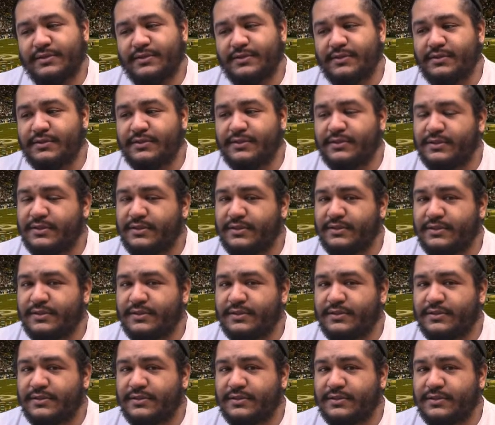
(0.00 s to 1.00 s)
let's, uh,
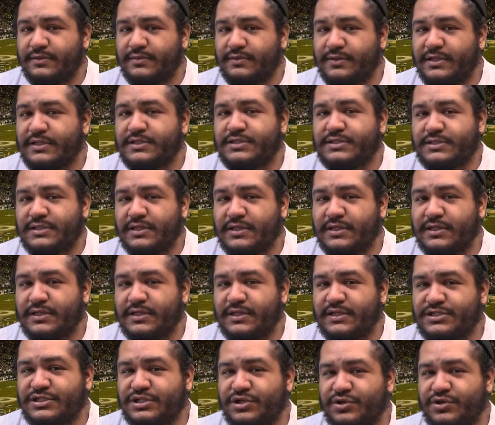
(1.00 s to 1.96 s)
let's show you the money, Jerry.